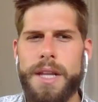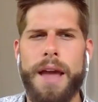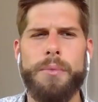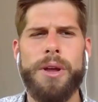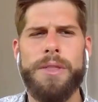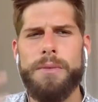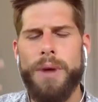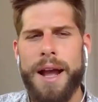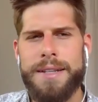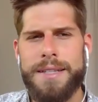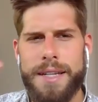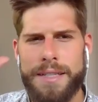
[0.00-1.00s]
And when the
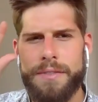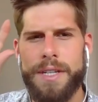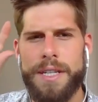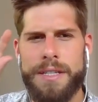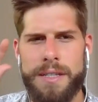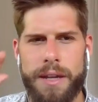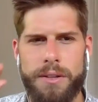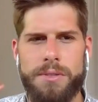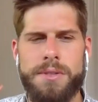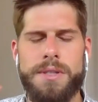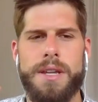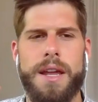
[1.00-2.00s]
mind's activity
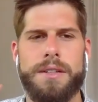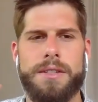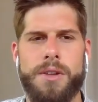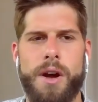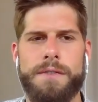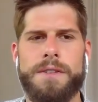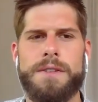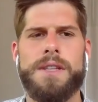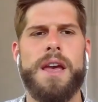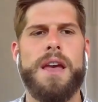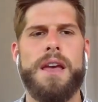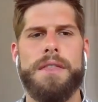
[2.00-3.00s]
settles and softens,
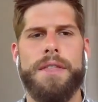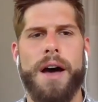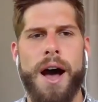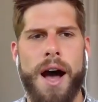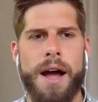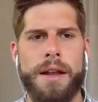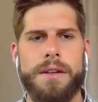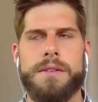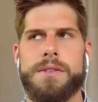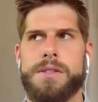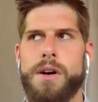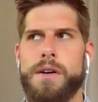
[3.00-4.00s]
the heart
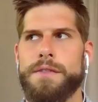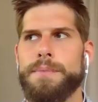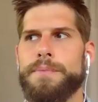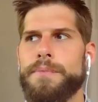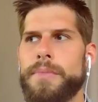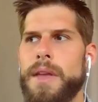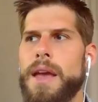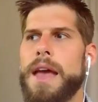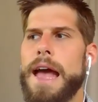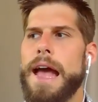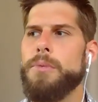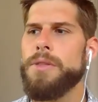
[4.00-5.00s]
can soften.
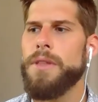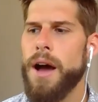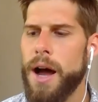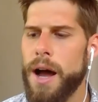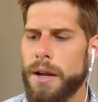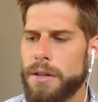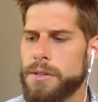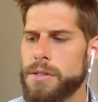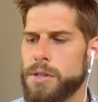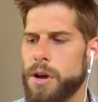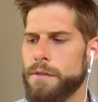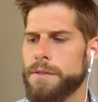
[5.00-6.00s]
And when the heart mm. can
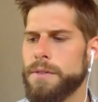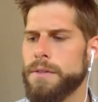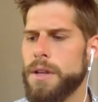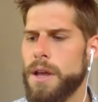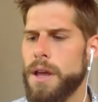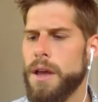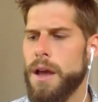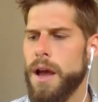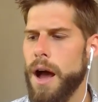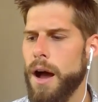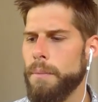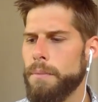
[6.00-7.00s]
soften,
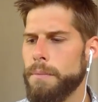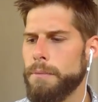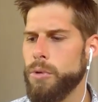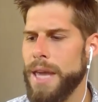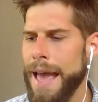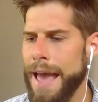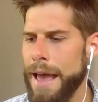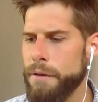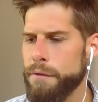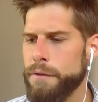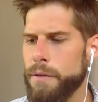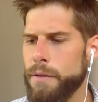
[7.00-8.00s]
um, we
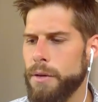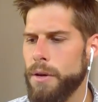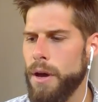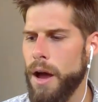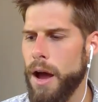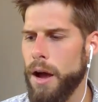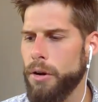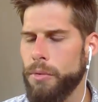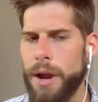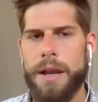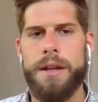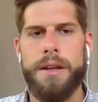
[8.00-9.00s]
have a
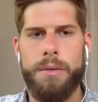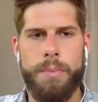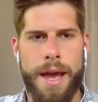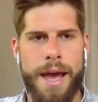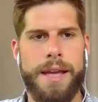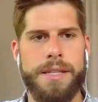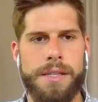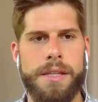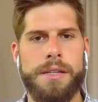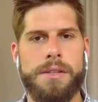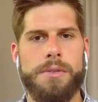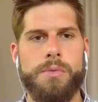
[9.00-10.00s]
greater
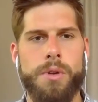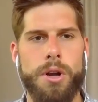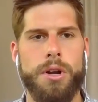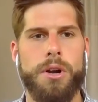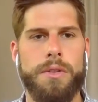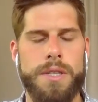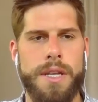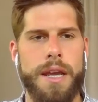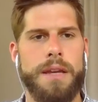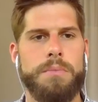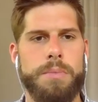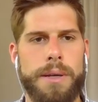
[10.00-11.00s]
capacity to work on the
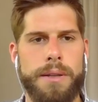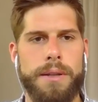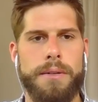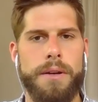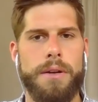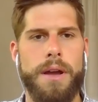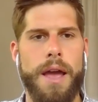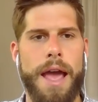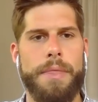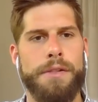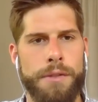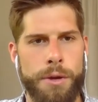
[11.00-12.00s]
second pillar
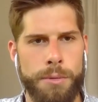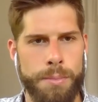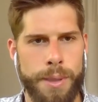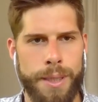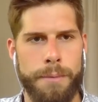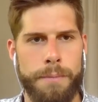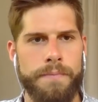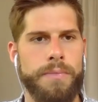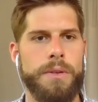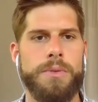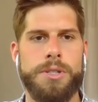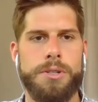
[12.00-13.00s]
and the third pillar,
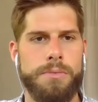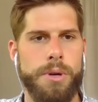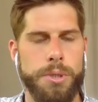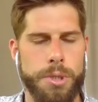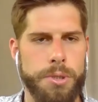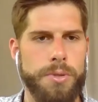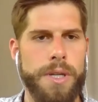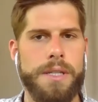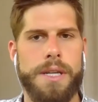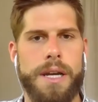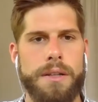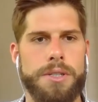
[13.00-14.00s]
which are emotional
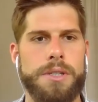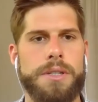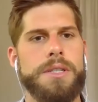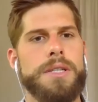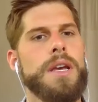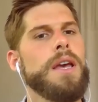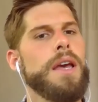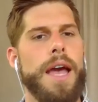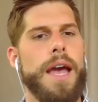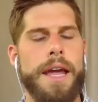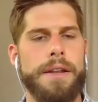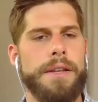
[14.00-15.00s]
intelligence
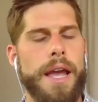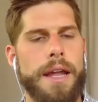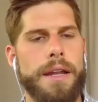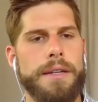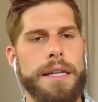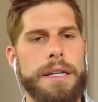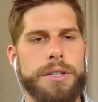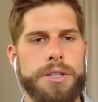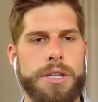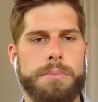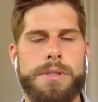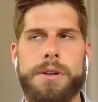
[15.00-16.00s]
and, and
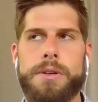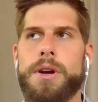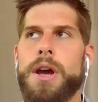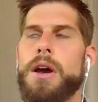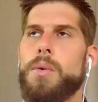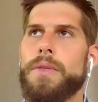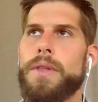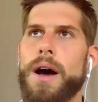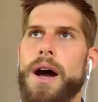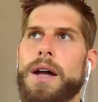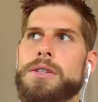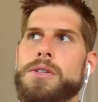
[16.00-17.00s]
leadership. So when the
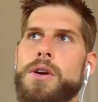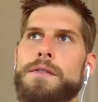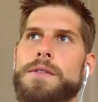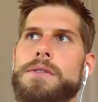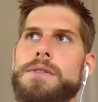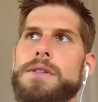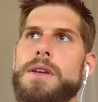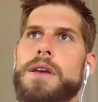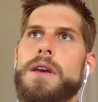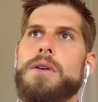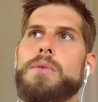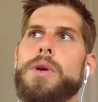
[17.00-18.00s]
heart softens,
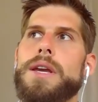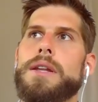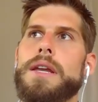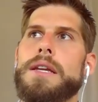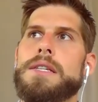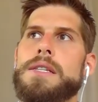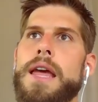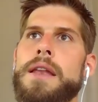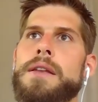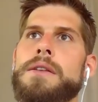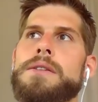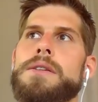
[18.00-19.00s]
we can
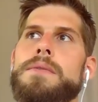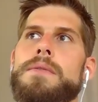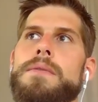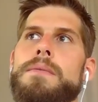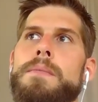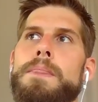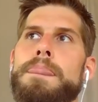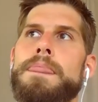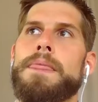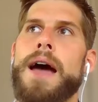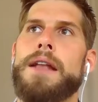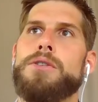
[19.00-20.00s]
extend
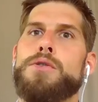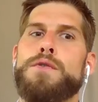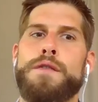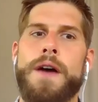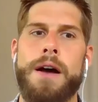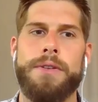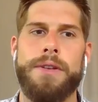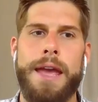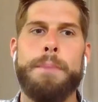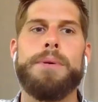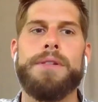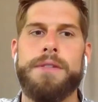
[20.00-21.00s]
that newfound
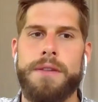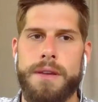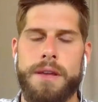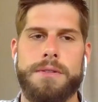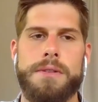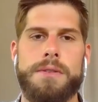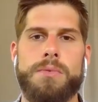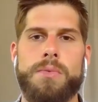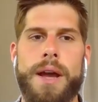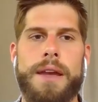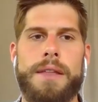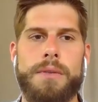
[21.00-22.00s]
empathy into the
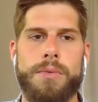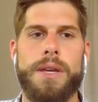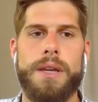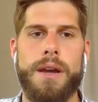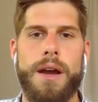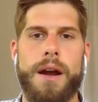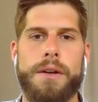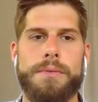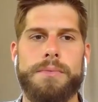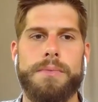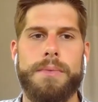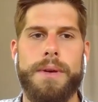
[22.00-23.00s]
way that we
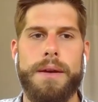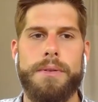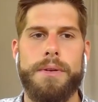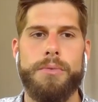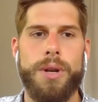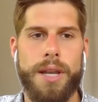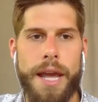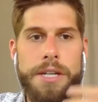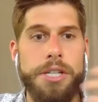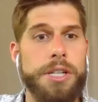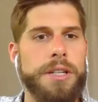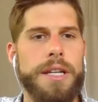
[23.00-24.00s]
are
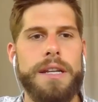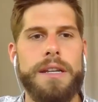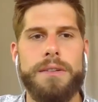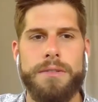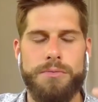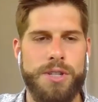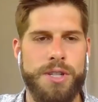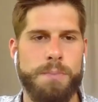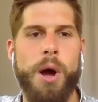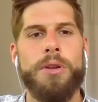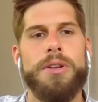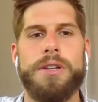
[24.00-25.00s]
relationally
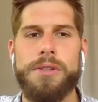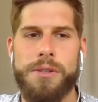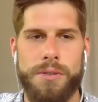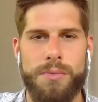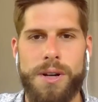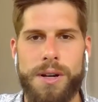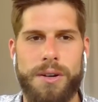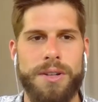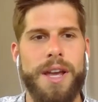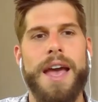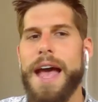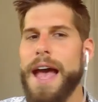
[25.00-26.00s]
responding to the world.